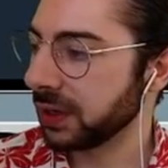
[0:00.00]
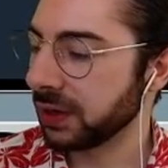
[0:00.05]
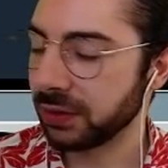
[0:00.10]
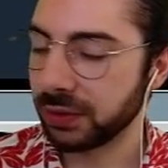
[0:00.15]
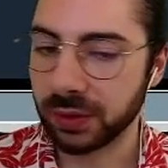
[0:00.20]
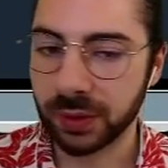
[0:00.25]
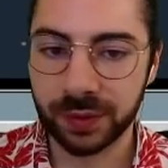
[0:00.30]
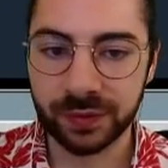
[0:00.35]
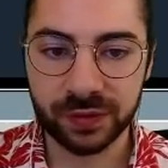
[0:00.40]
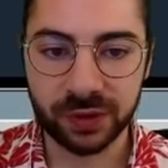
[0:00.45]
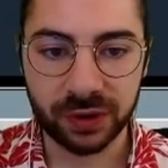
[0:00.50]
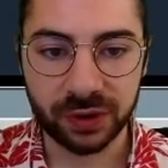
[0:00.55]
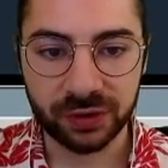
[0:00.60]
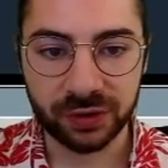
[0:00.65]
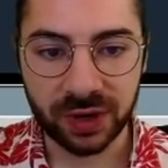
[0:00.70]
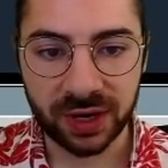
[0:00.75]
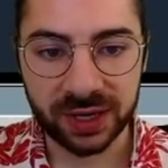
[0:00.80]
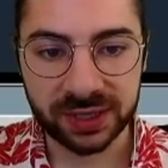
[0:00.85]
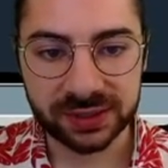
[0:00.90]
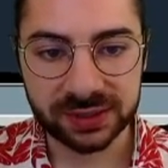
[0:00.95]
Well, we've got
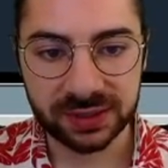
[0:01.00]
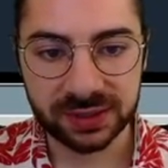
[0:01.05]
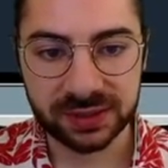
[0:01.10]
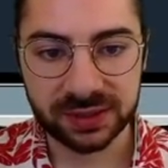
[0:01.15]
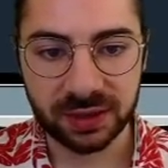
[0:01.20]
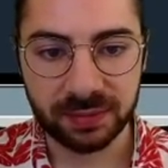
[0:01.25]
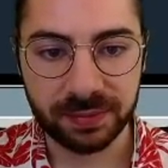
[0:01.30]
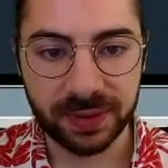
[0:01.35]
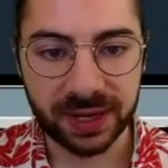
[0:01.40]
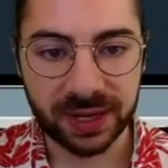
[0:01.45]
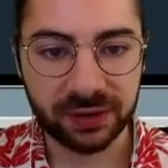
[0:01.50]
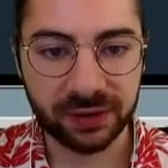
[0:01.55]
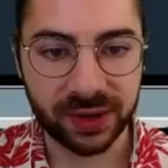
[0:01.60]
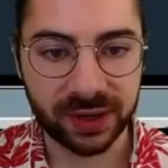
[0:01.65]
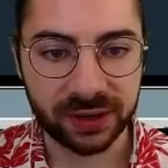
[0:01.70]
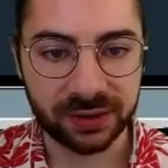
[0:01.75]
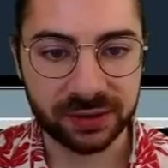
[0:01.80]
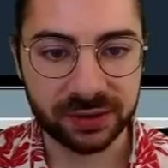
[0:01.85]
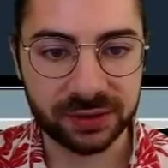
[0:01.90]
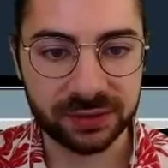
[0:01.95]
grass that's in the
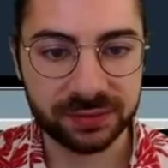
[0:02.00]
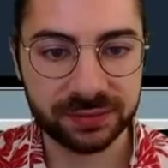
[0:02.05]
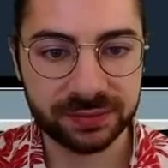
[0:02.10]
background.